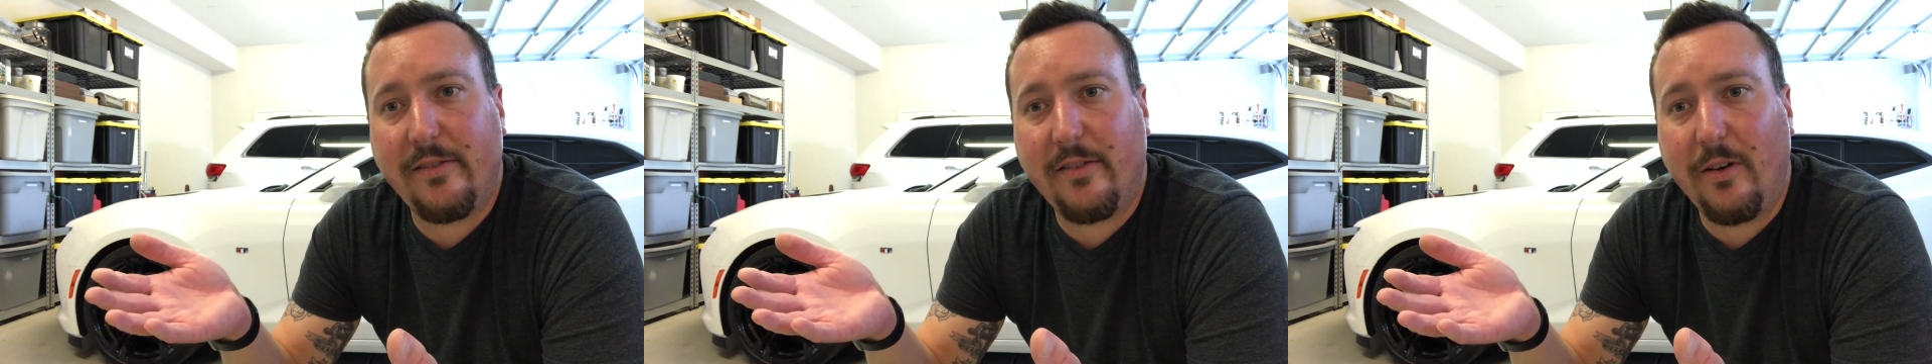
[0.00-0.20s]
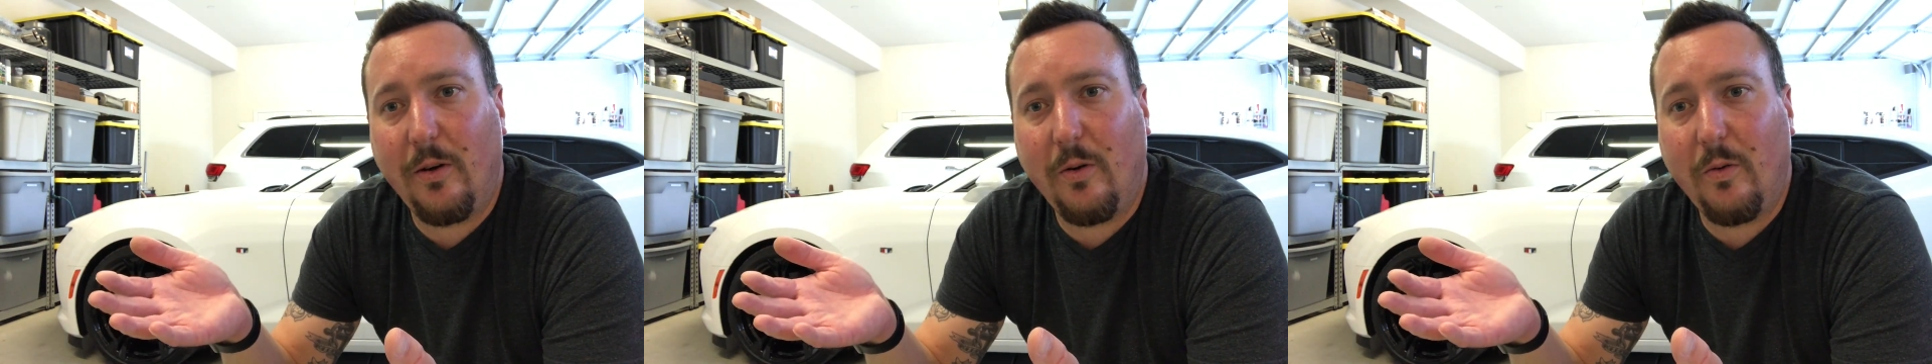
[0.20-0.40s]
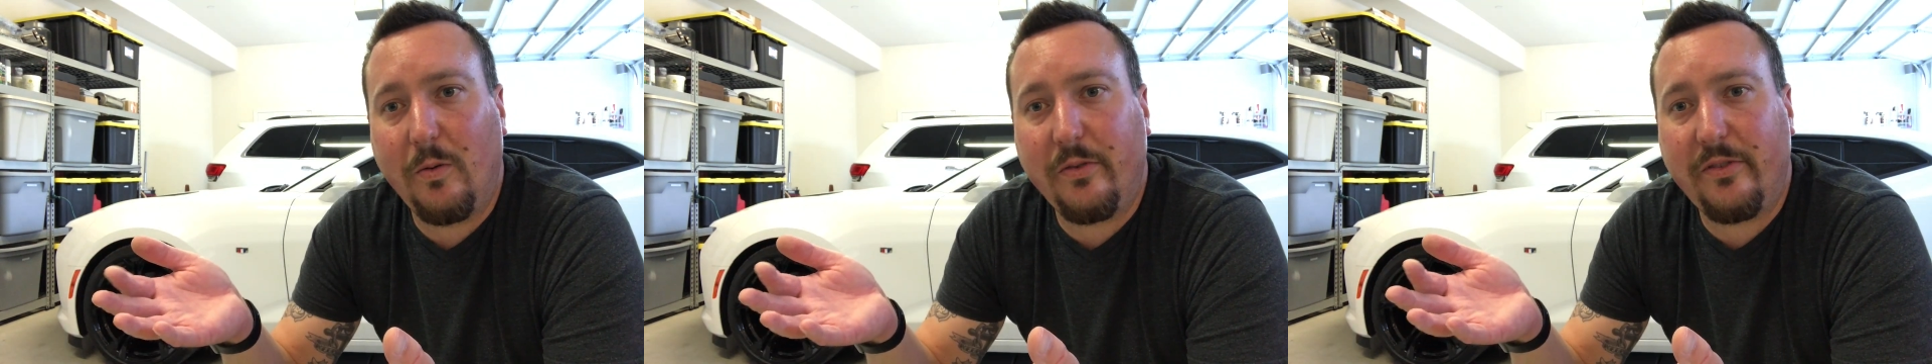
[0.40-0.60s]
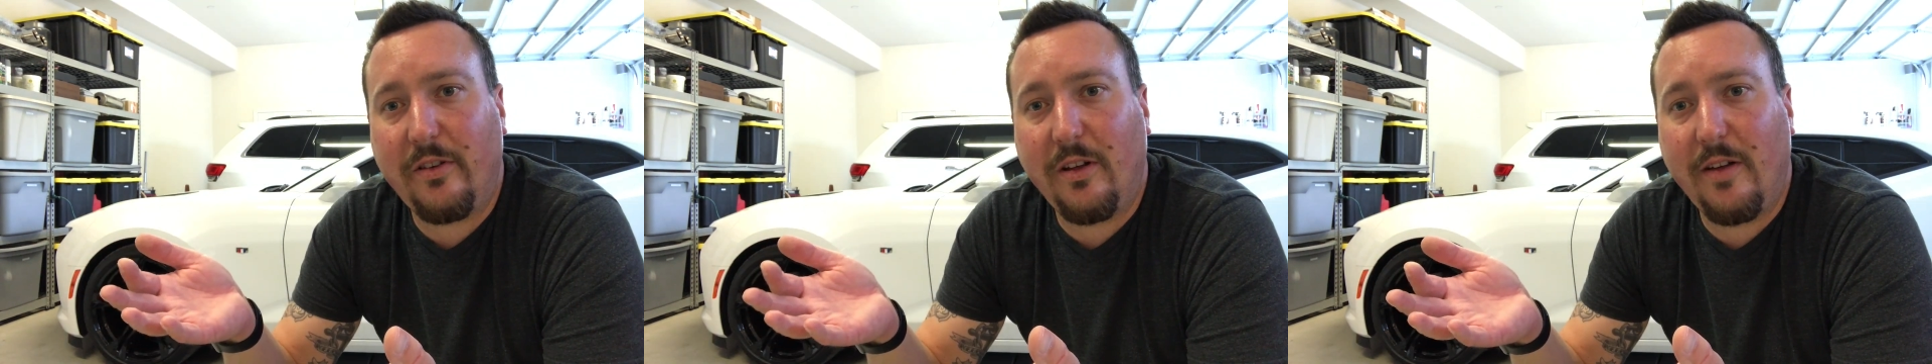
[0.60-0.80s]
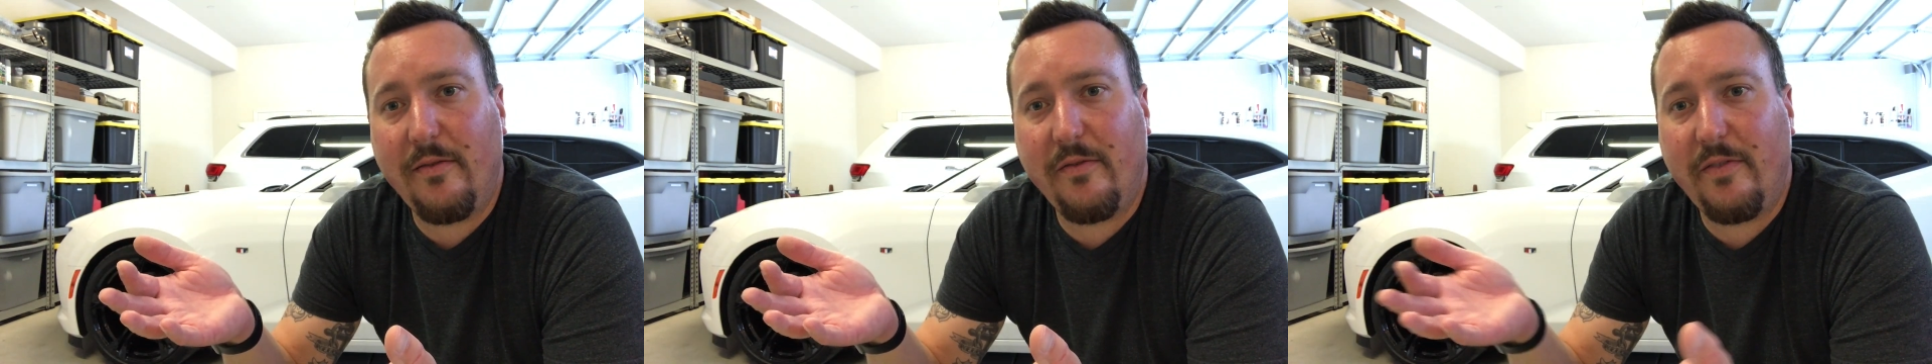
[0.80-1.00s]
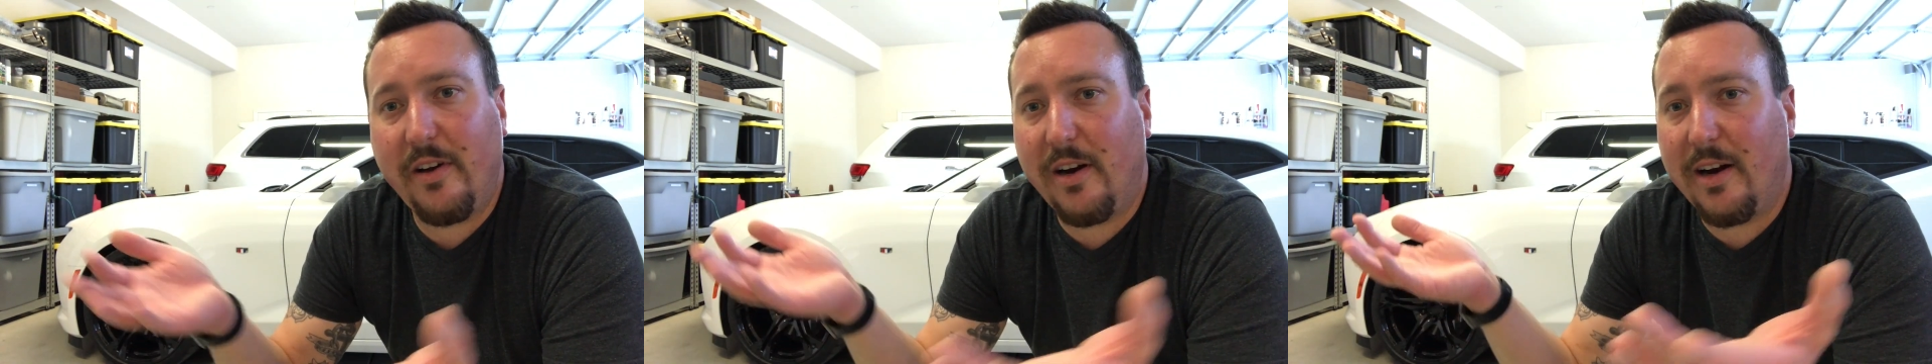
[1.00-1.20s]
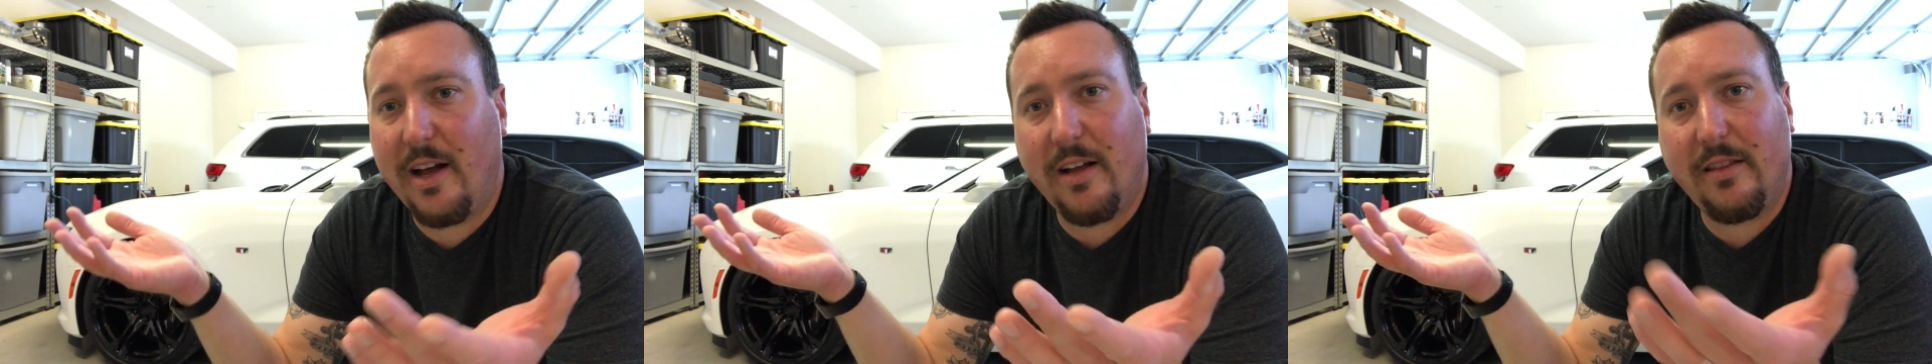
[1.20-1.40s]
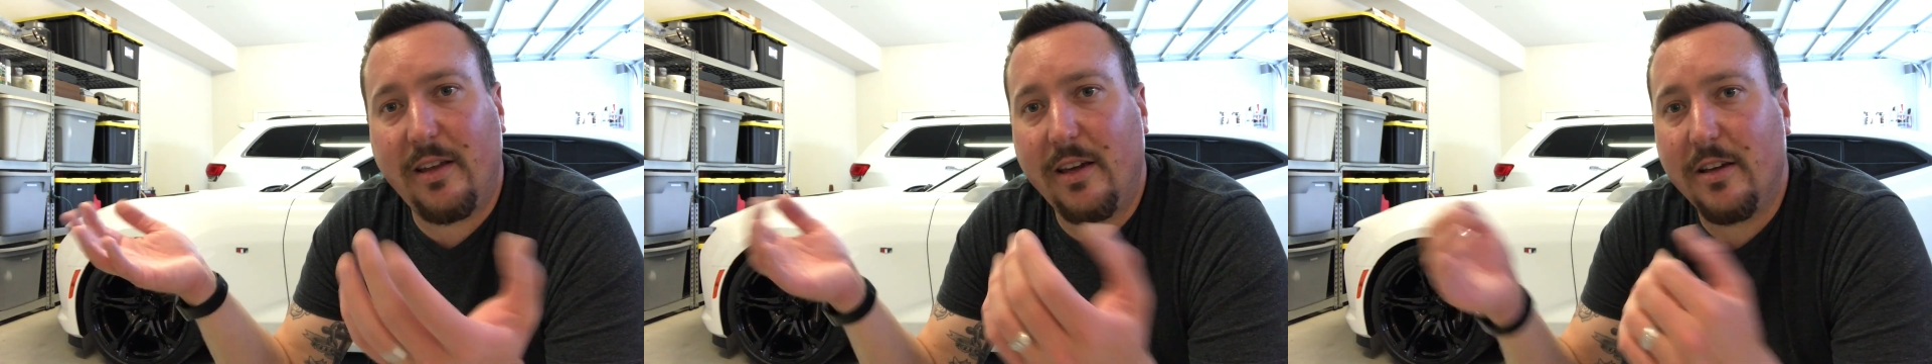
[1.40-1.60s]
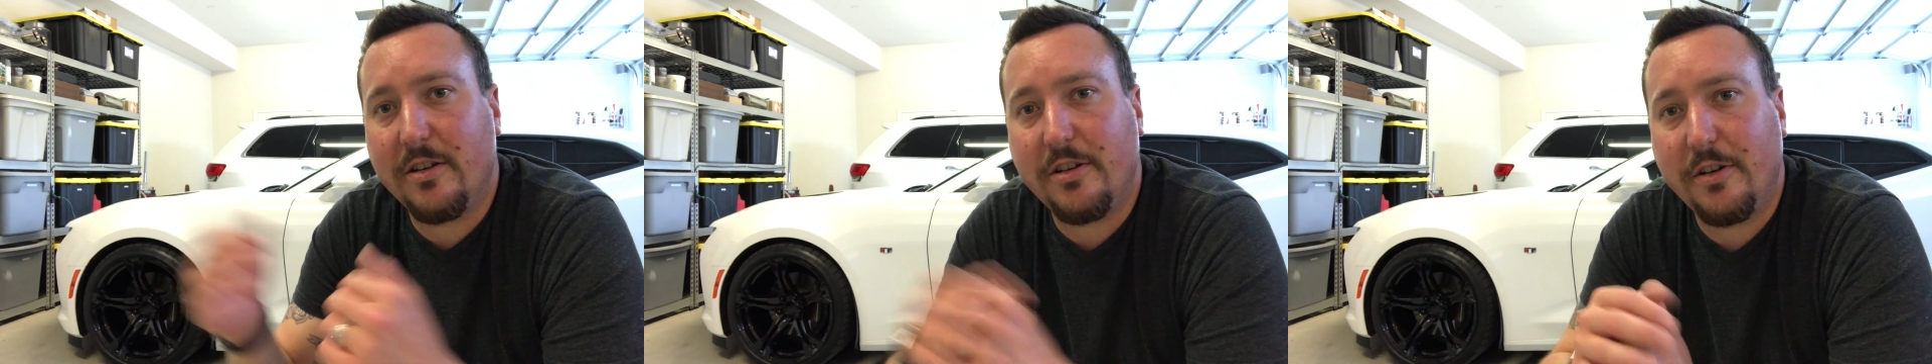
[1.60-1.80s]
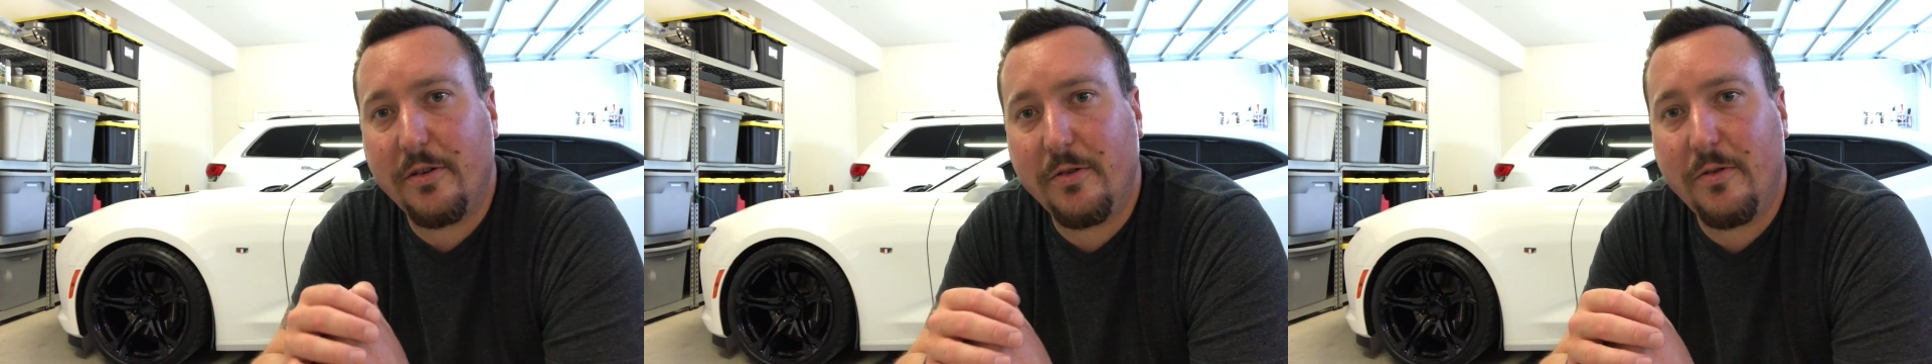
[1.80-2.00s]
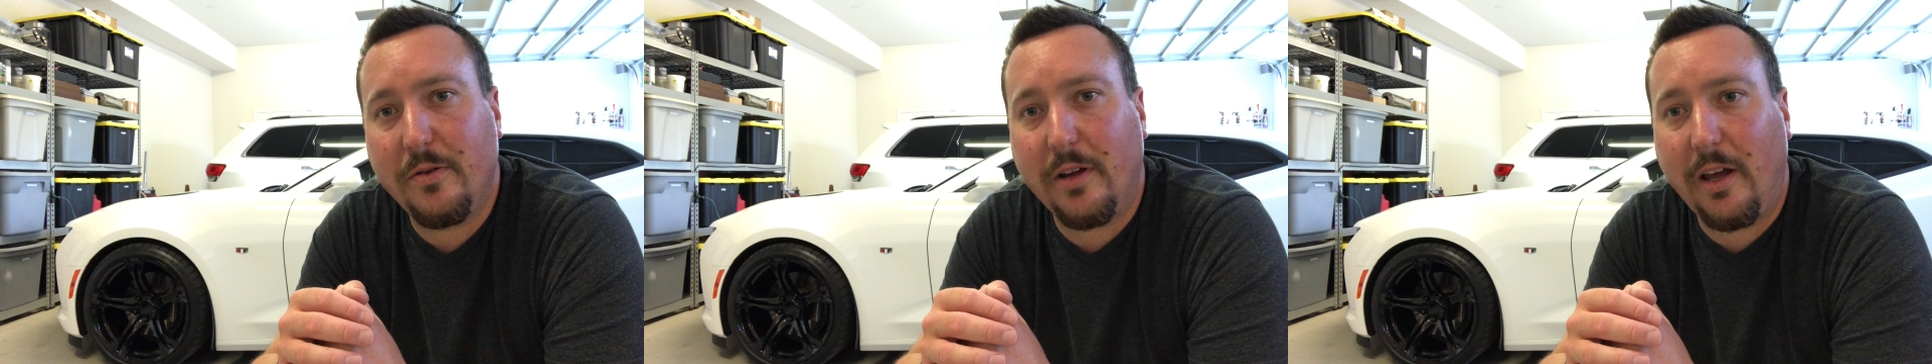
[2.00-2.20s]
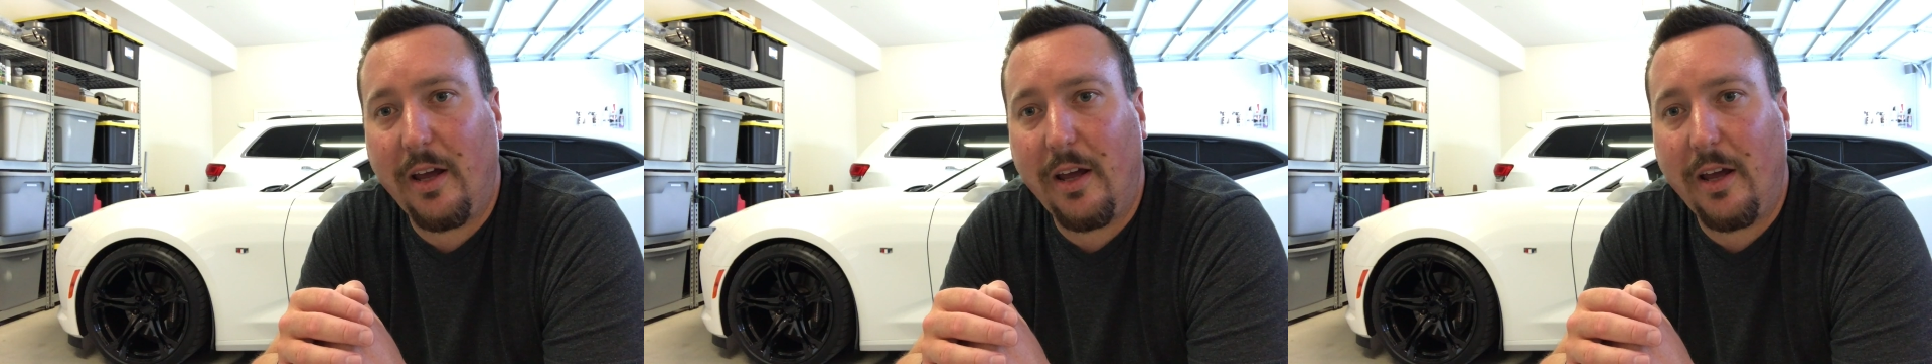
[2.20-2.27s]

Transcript: So still haven't figured out the issue,